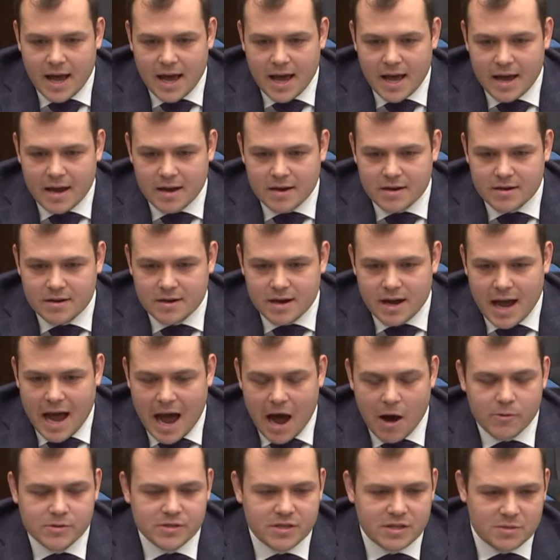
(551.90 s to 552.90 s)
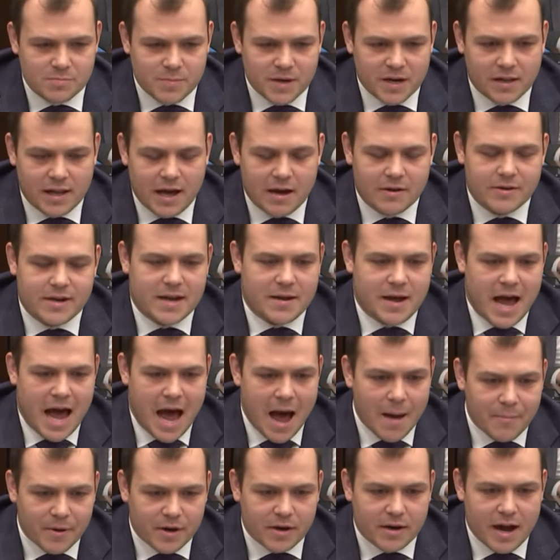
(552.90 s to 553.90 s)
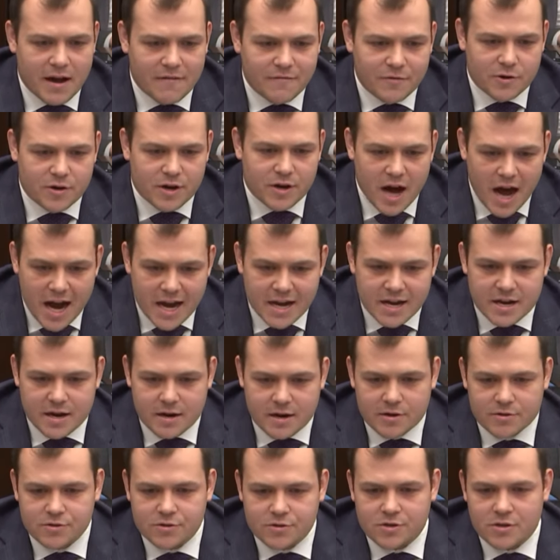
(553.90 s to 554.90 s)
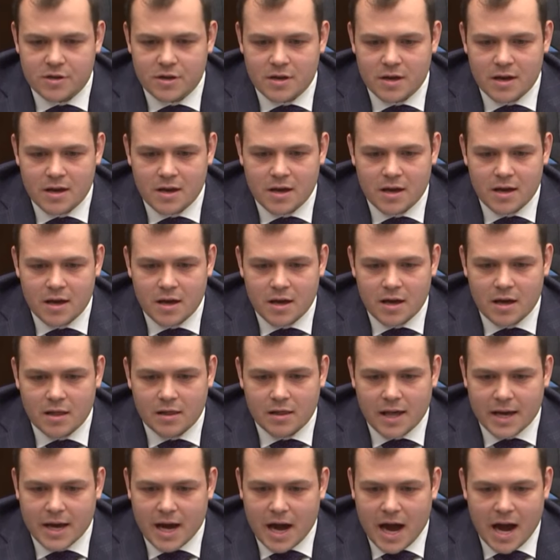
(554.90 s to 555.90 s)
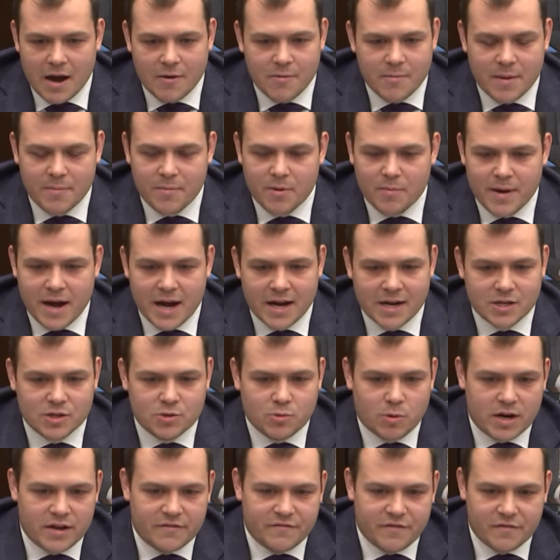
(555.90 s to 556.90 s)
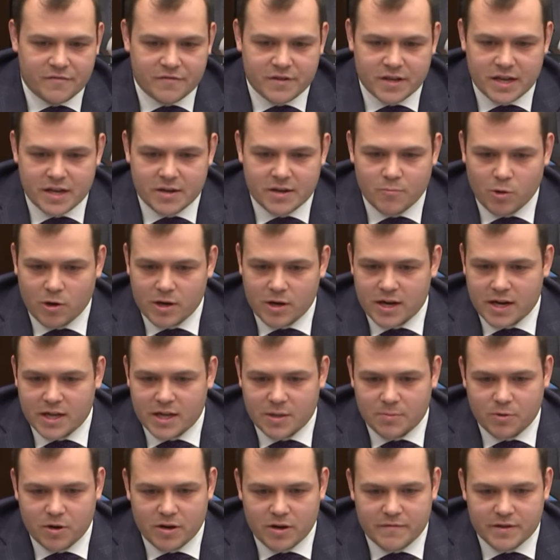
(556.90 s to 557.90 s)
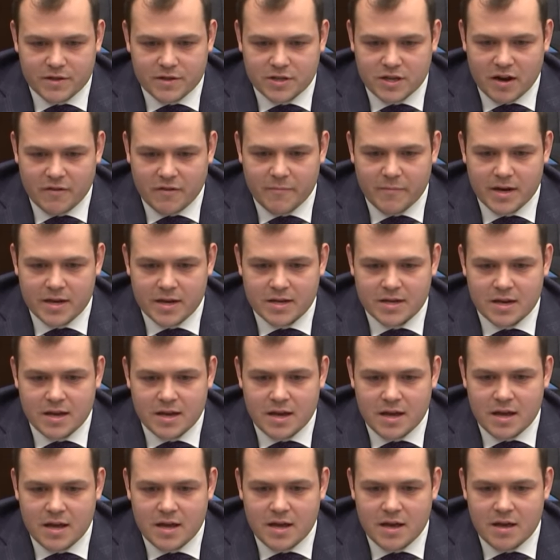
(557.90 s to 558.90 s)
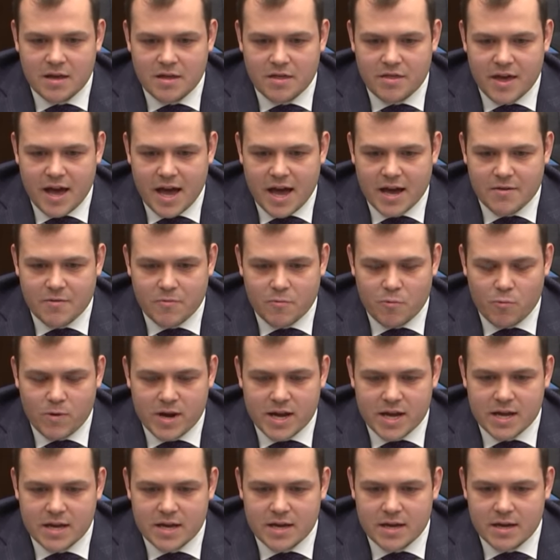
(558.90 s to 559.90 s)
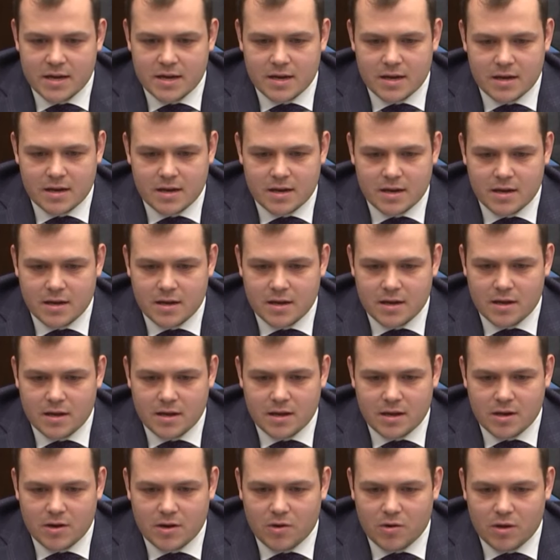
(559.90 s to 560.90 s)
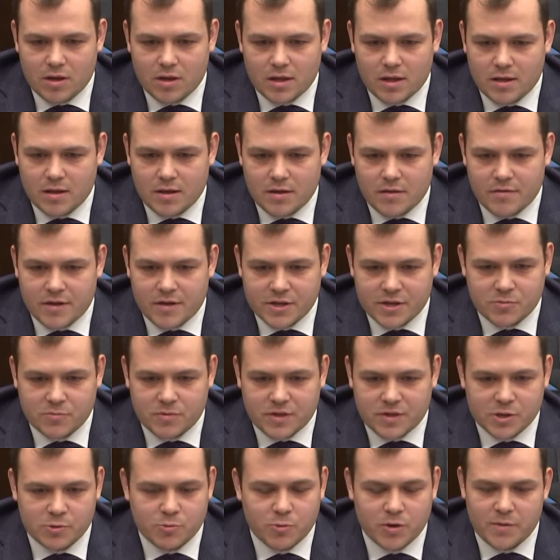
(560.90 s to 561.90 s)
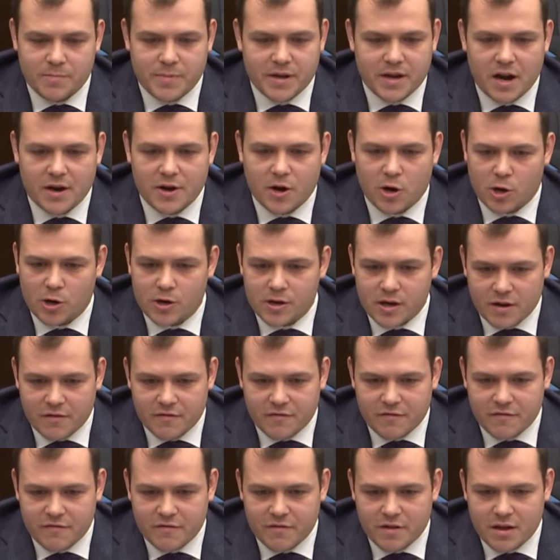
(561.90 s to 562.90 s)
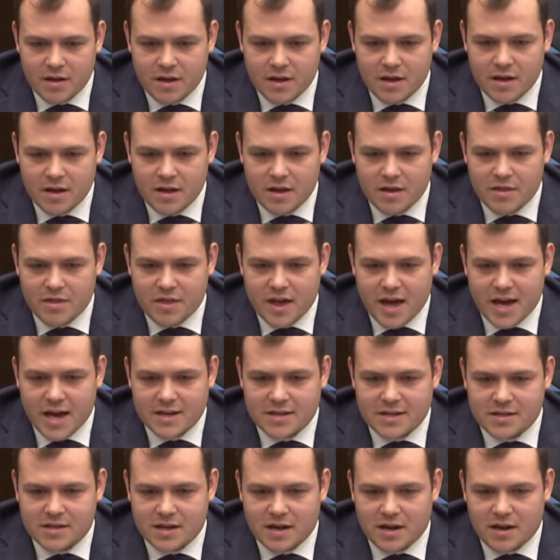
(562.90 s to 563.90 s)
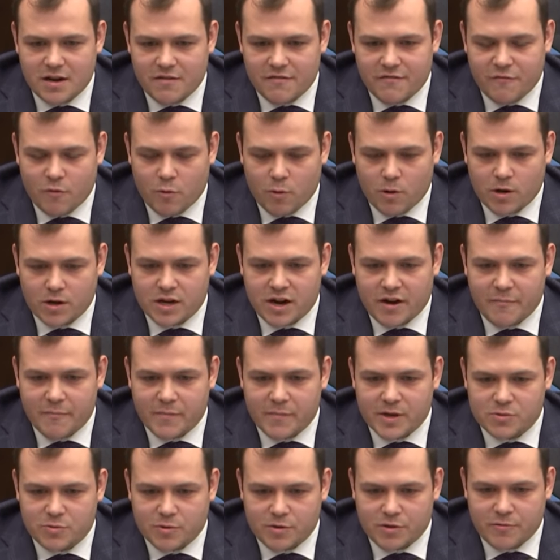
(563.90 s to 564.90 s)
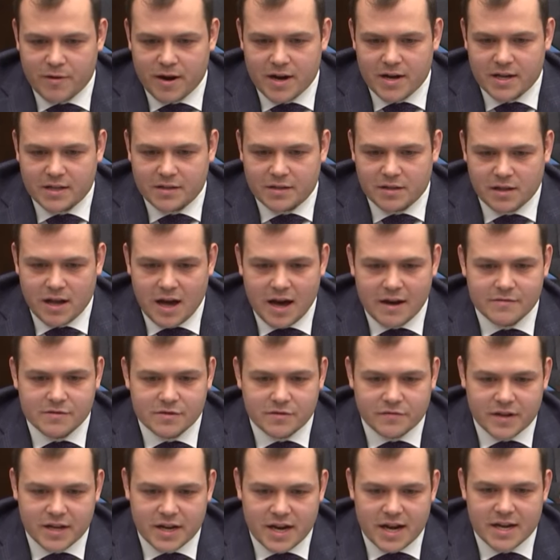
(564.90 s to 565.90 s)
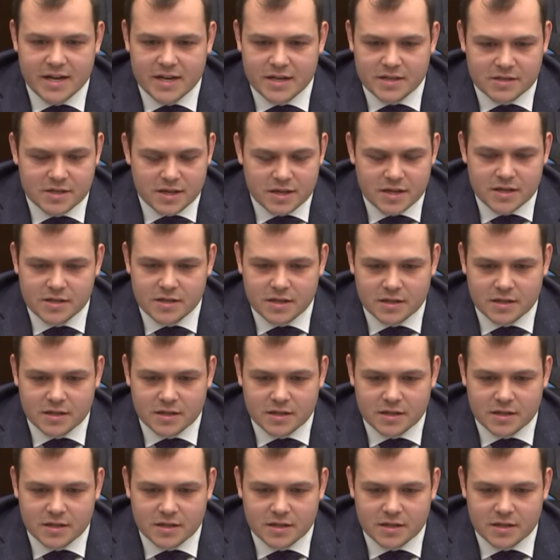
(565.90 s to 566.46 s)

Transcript: And how has this been allowed to happen after nine years? Like, I remember back in 2015 working in the previous government that we, this, this would have been unheard of that uh, foreign governments were threatening the lives of Canadian